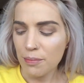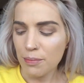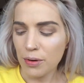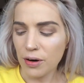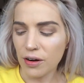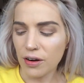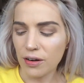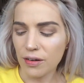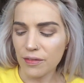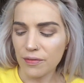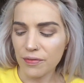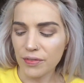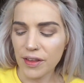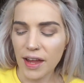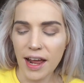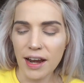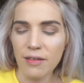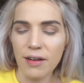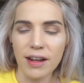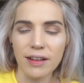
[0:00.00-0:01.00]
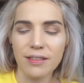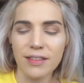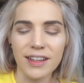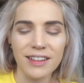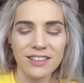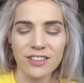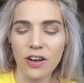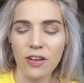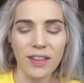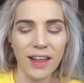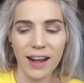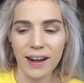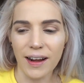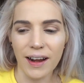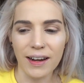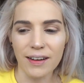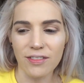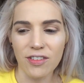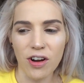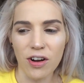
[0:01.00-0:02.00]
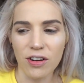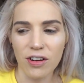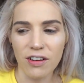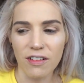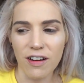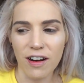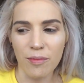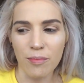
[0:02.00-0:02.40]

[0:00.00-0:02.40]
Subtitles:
But anyway, it's not that kind of conquer,